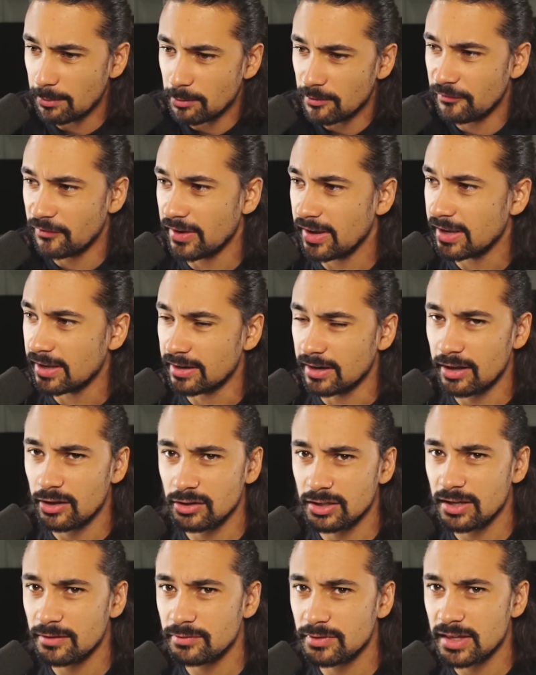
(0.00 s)
a fan.
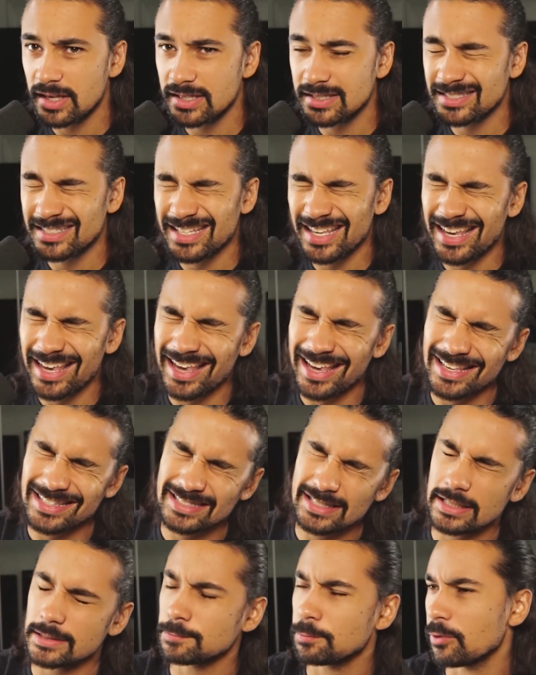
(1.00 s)
I'll give this a
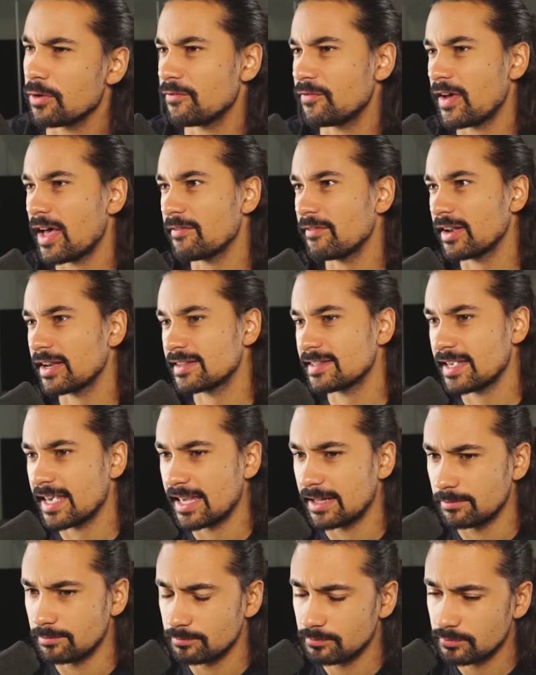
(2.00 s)
6.5 out of 10.